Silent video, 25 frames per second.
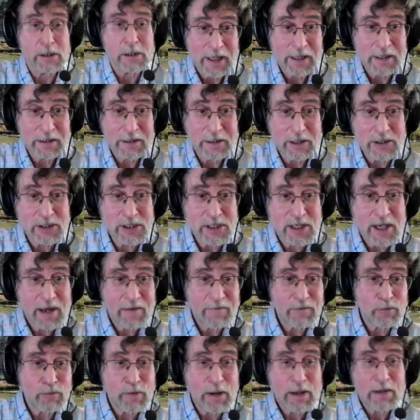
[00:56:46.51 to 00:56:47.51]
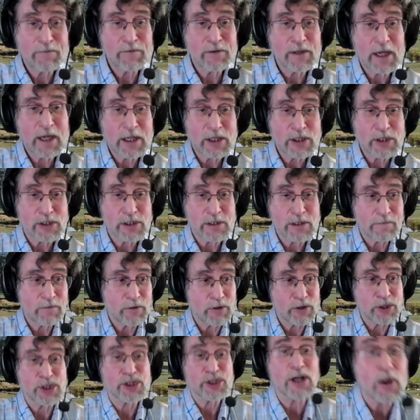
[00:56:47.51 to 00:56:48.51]
and doesn't have the ramifications of
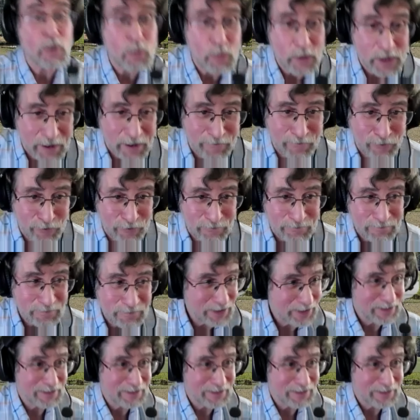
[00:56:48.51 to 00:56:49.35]
you're stuck with it for